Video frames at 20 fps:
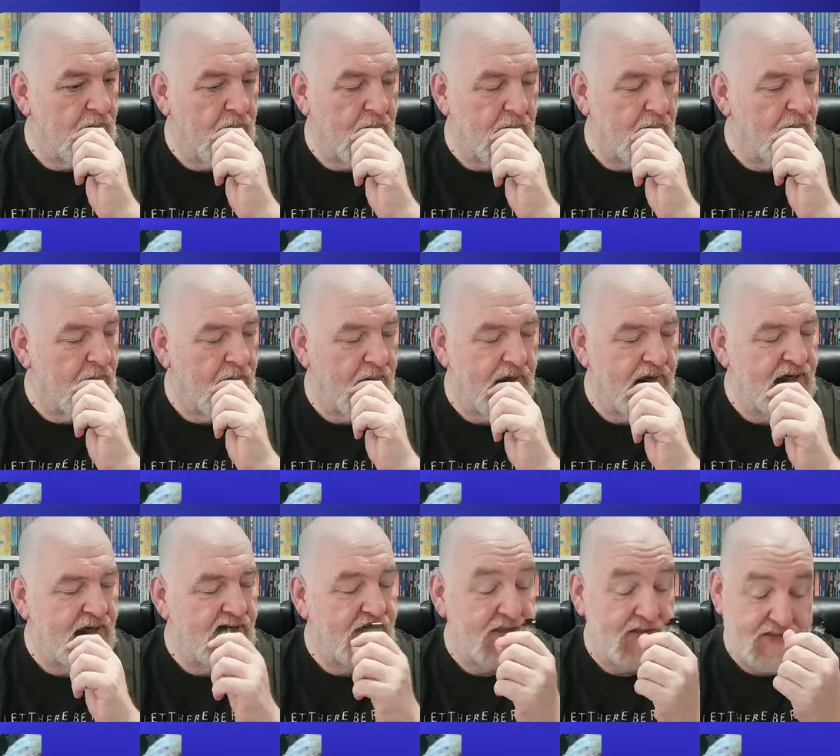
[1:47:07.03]
She was the
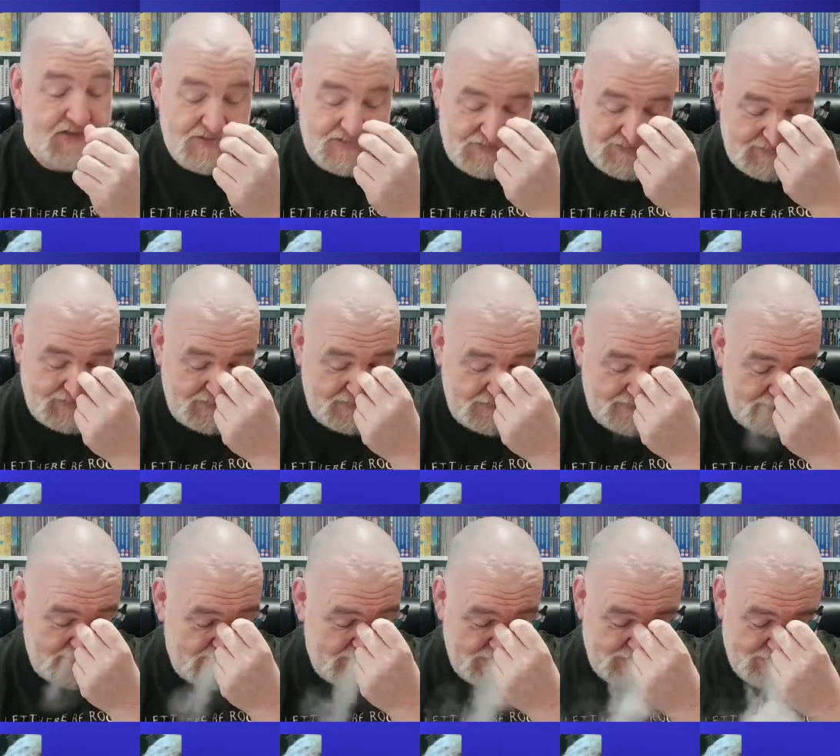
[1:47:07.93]
bard
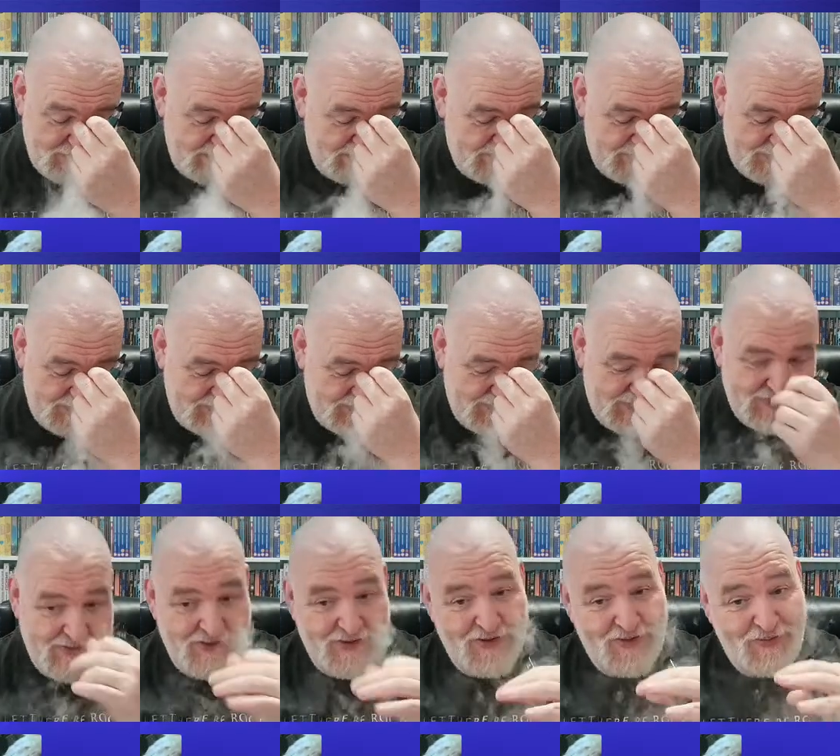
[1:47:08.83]
playing the flute to
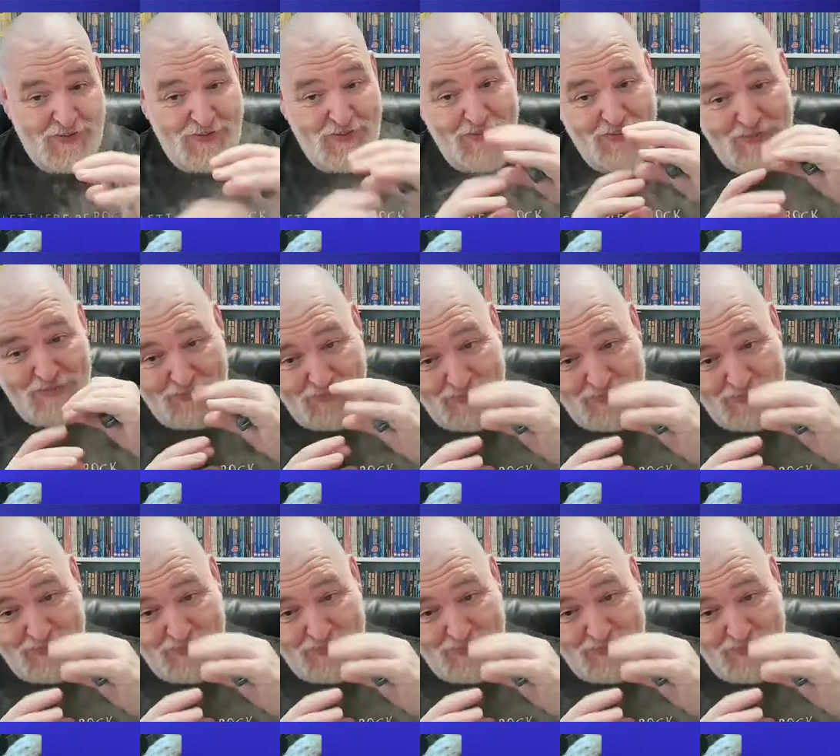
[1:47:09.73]
their death.